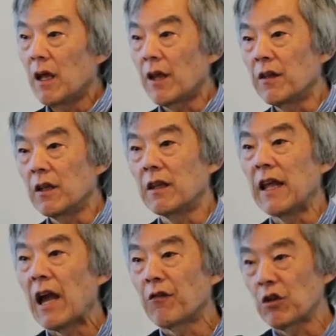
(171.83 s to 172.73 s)
I think
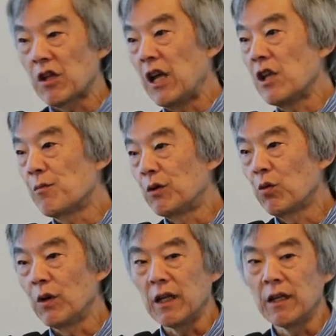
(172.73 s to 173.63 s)
the average age
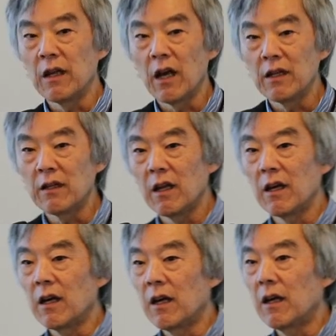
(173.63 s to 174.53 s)
between
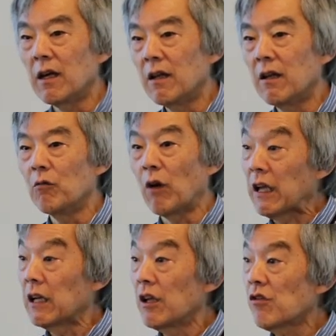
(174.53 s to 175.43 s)
uh,
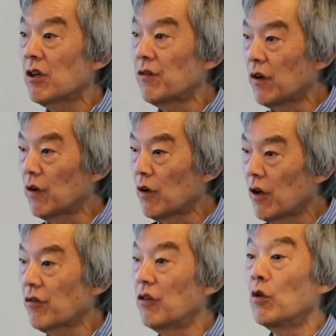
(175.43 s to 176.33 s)
recognition of hearing
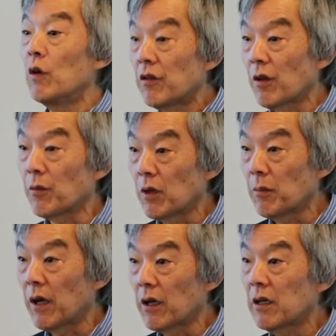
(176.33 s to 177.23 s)
loss and doing something
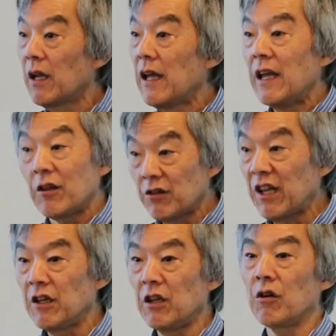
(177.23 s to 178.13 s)
about it is 10